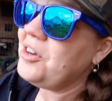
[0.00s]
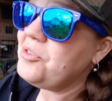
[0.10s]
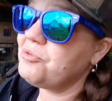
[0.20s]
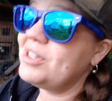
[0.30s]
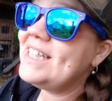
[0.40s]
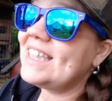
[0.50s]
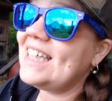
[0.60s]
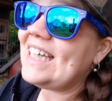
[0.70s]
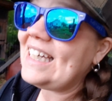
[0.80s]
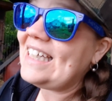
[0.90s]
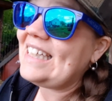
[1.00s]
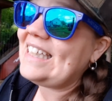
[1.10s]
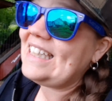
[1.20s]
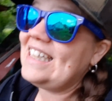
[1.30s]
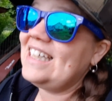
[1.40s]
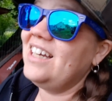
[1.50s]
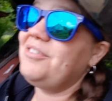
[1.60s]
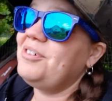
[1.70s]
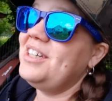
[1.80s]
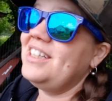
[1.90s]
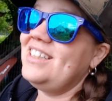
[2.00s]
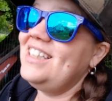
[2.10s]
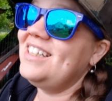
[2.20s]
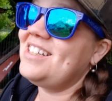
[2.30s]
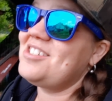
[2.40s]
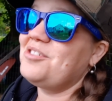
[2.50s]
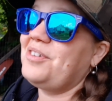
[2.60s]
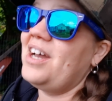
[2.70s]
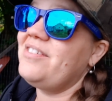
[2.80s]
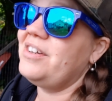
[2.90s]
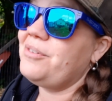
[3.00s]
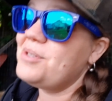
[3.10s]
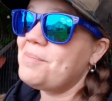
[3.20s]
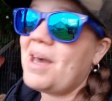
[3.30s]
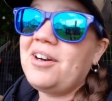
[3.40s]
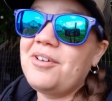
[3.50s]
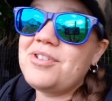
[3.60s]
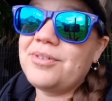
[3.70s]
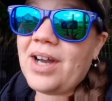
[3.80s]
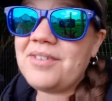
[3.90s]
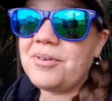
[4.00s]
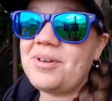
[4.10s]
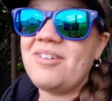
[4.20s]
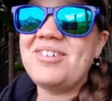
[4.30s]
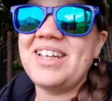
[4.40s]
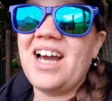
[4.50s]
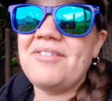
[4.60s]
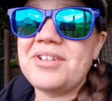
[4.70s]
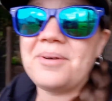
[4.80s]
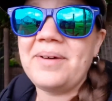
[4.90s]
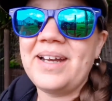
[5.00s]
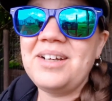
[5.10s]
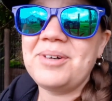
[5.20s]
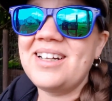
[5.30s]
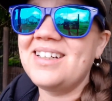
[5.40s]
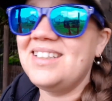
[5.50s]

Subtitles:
really, if we needed to survive and if it was a matter of survival, we don't really have to go anywhere.